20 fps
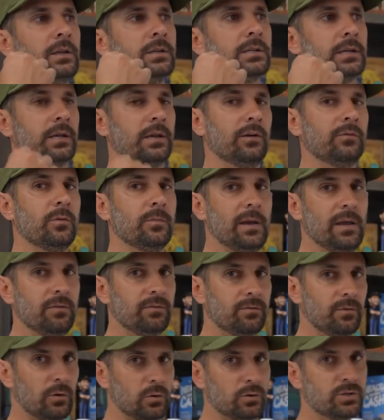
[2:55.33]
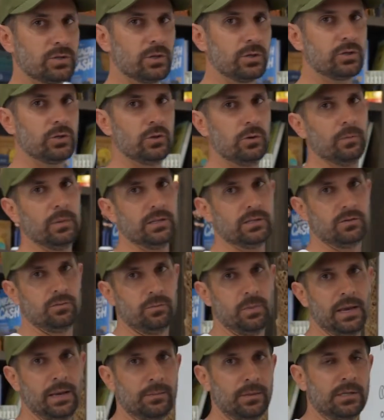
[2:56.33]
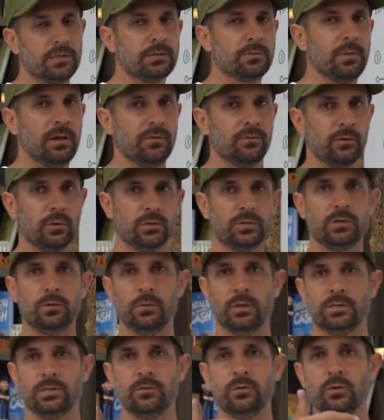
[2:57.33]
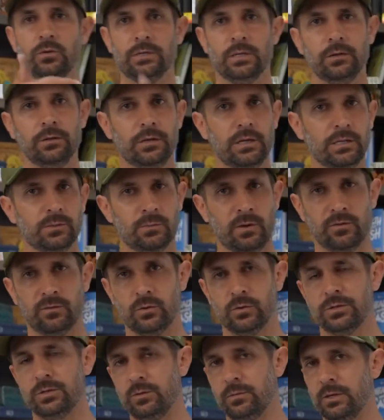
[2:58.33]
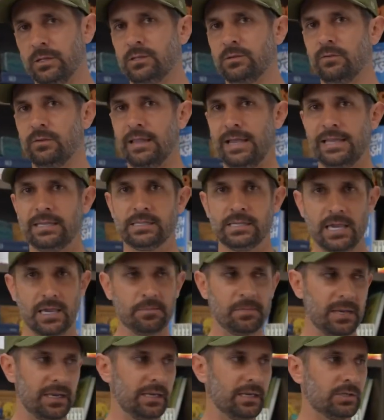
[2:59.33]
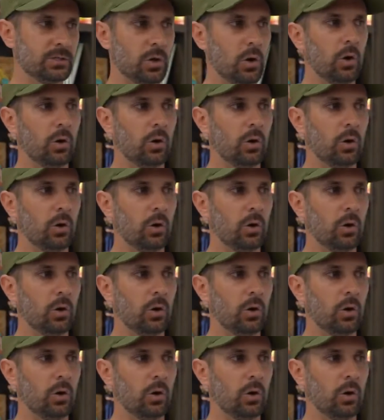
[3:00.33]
to cover my first 2 months of payments, my first 2 months of utilities, my first 2 months of landscape maintenance,